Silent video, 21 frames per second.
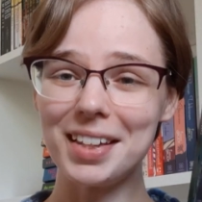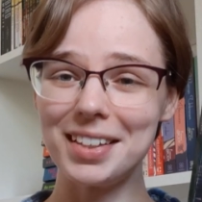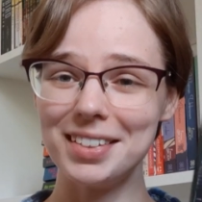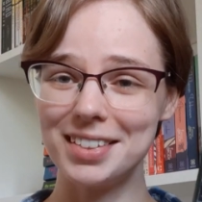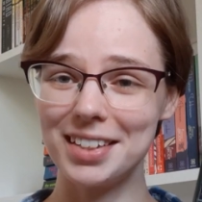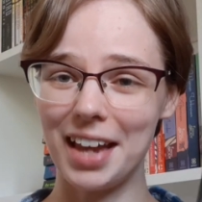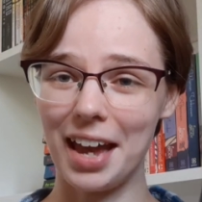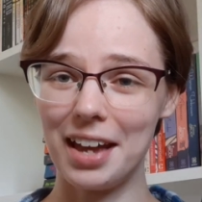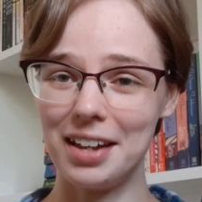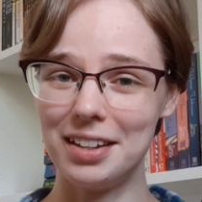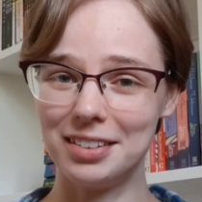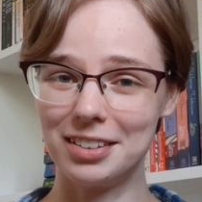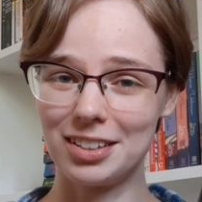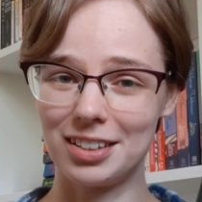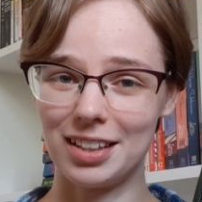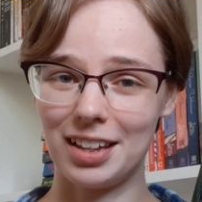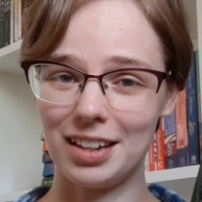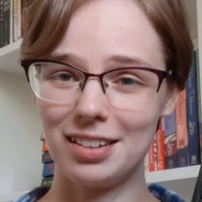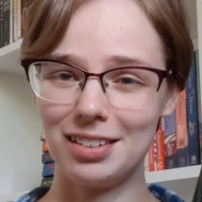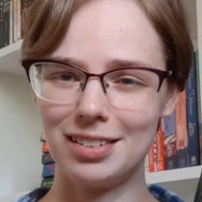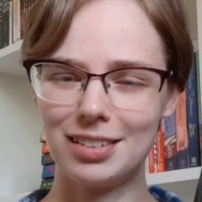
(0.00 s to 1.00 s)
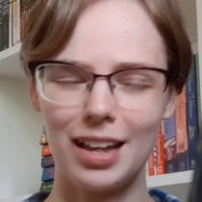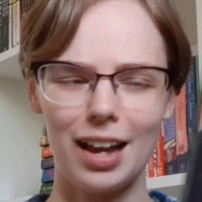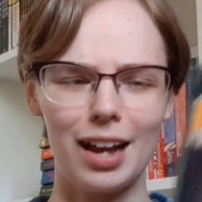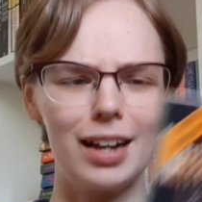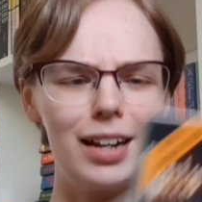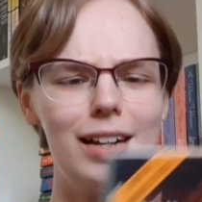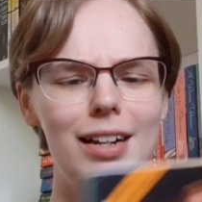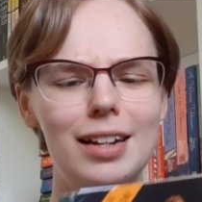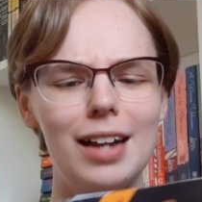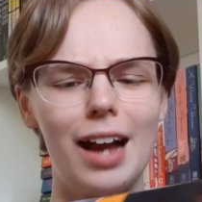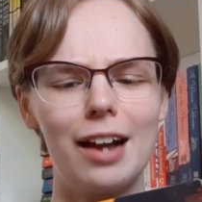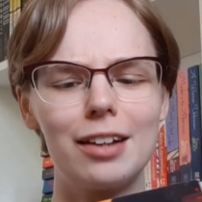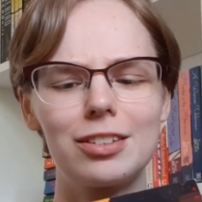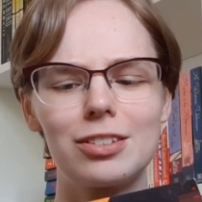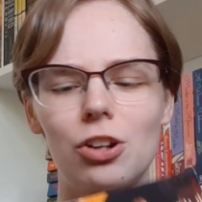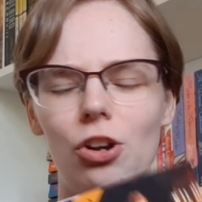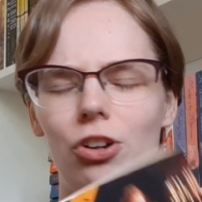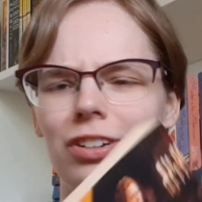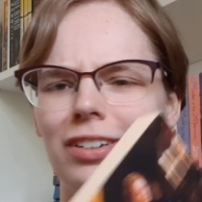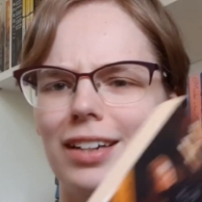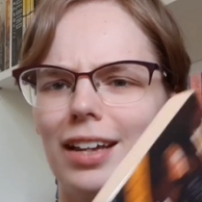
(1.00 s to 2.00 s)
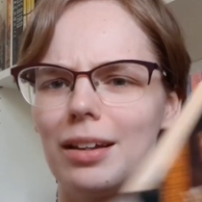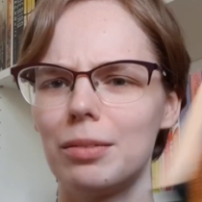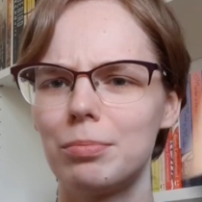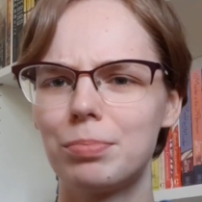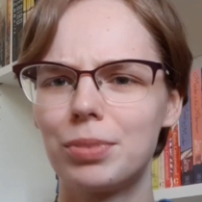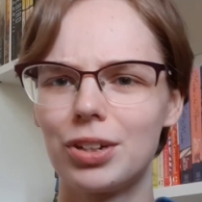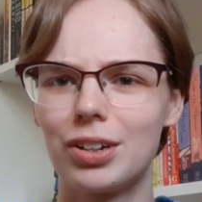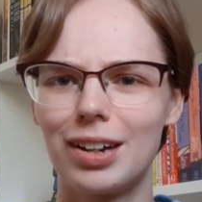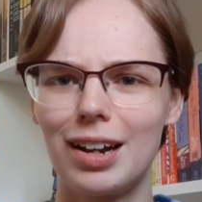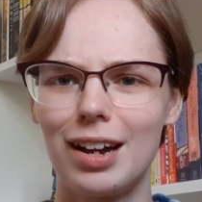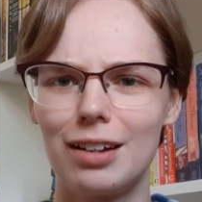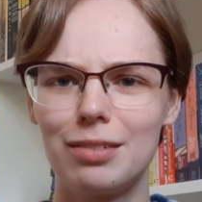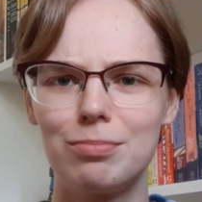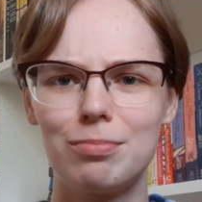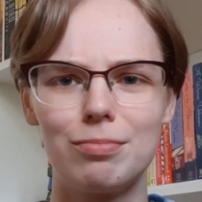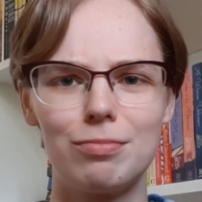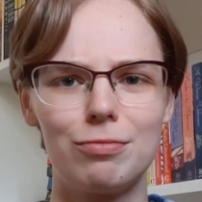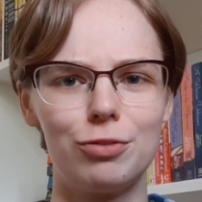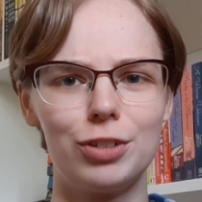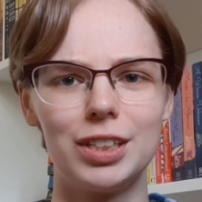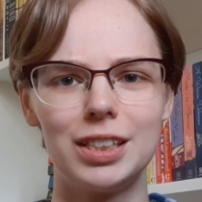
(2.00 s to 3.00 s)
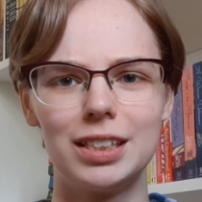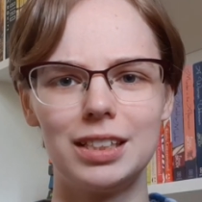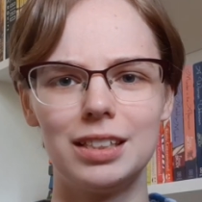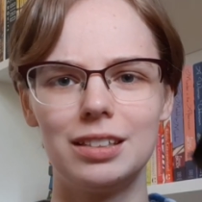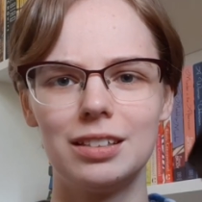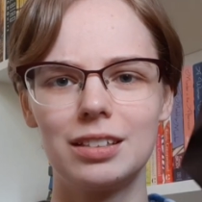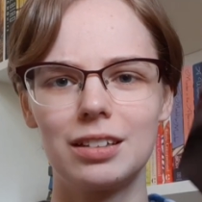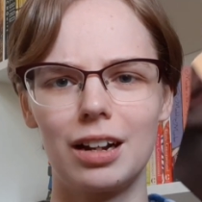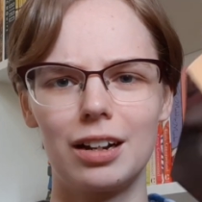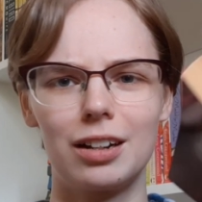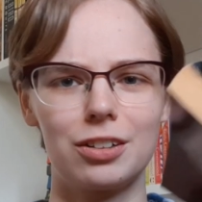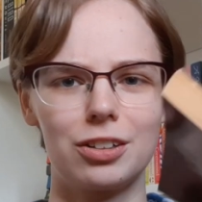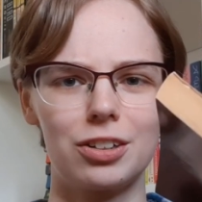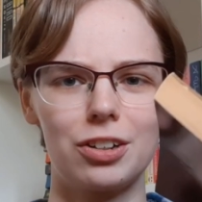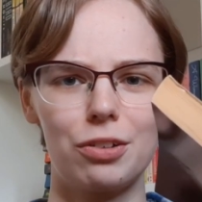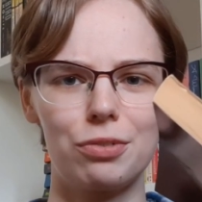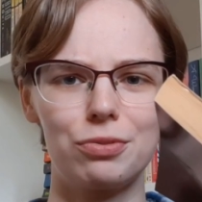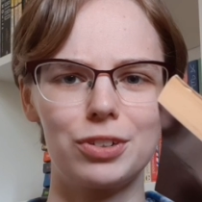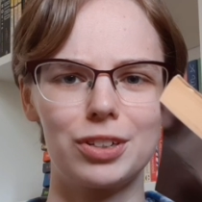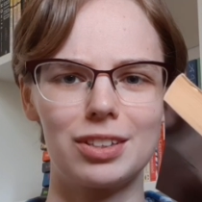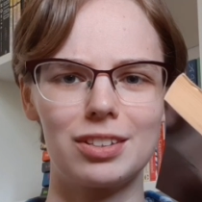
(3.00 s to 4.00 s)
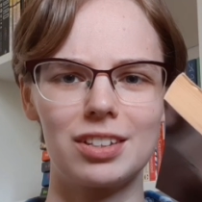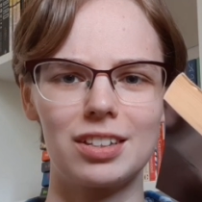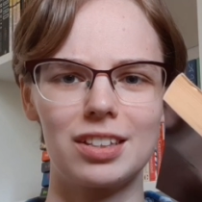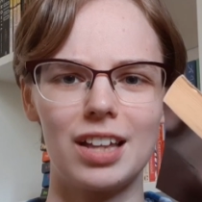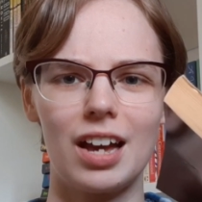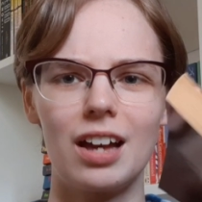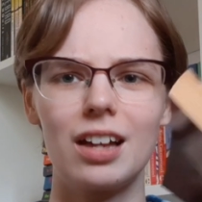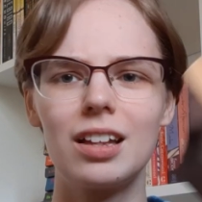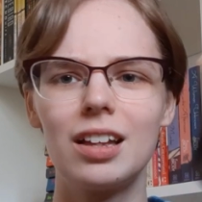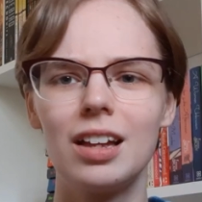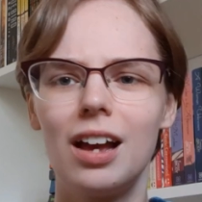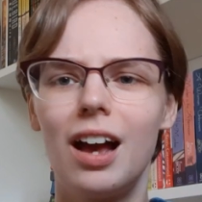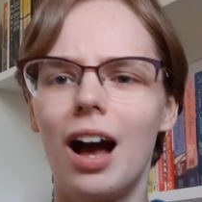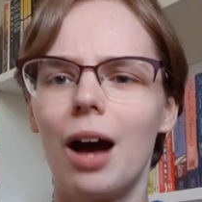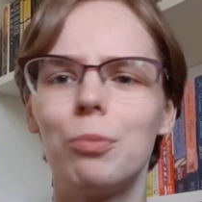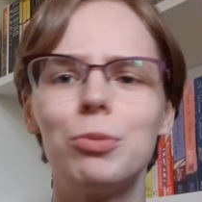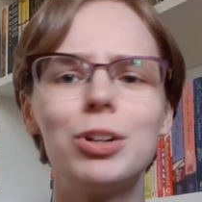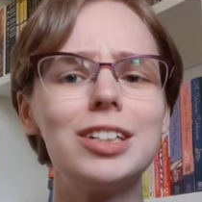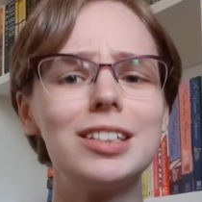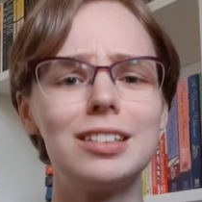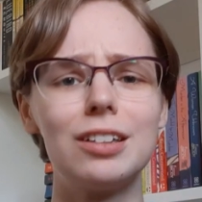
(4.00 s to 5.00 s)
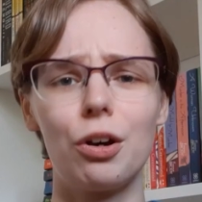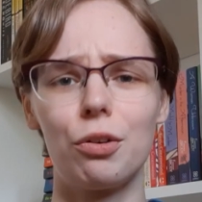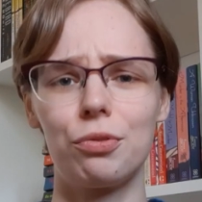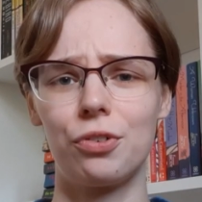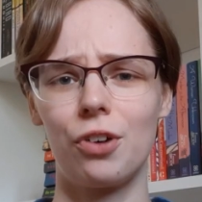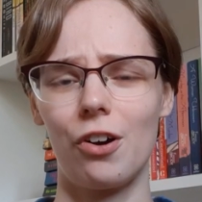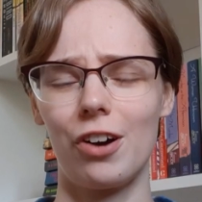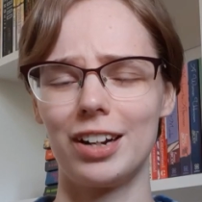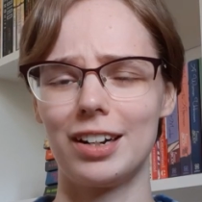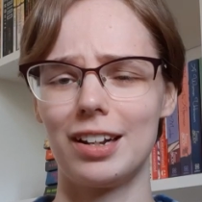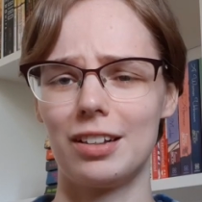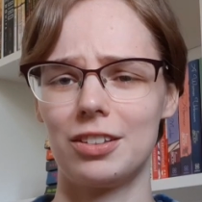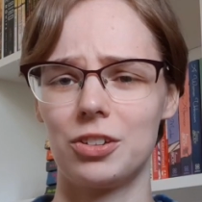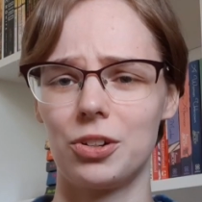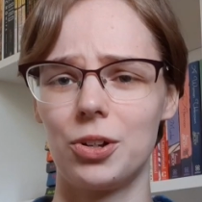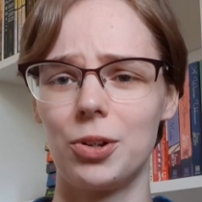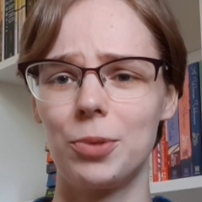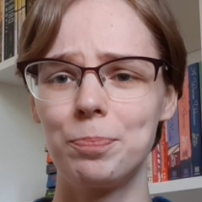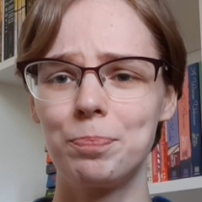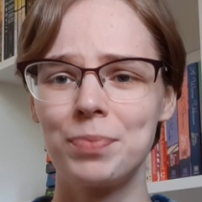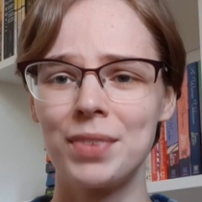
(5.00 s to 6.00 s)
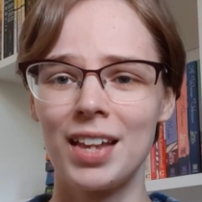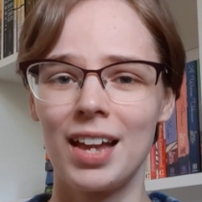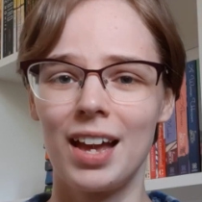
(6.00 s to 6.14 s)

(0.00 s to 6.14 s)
to get into this. I started it, but I don't know if you can see that. I'm really not far in at all.